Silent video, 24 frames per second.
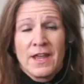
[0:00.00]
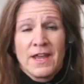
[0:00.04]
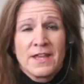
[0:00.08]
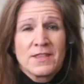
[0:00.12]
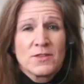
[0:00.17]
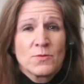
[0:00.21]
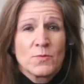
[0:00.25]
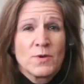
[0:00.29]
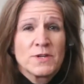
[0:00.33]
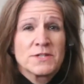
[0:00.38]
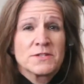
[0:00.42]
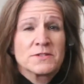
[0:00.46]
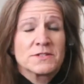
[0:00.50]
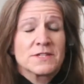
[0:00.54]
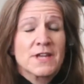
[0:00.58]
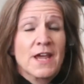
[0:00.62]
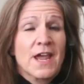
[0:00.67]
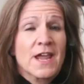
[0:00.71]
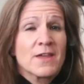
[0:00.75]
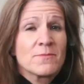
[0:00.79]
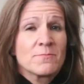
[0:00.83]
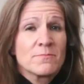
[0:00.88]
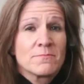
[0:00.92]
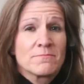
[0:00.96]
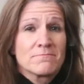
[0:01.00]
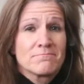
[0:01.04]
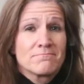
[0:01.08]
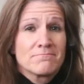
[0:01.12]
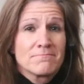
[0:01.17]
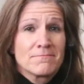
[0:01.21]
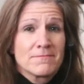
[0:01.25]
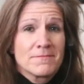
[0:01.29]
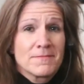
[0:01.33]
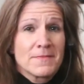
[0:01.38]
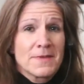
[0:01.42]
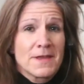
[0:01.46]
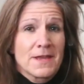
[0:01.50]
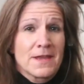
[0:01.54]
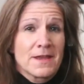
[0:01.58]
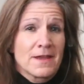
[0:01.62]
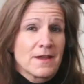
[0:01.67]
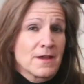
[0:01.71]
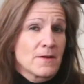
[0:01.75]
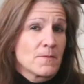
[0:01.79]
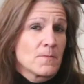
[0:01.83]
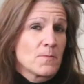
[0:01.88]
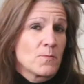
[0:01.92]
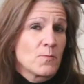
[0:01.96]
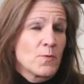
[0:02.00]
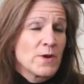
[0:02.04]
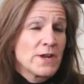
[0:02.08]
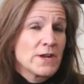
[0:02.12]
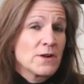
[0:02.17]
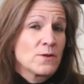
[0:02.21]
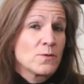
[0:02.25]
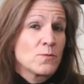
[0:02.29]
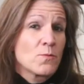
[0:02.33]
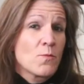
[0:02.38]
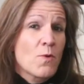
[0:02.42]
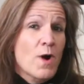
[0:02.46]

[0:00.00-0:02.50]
In the wintertime, we don't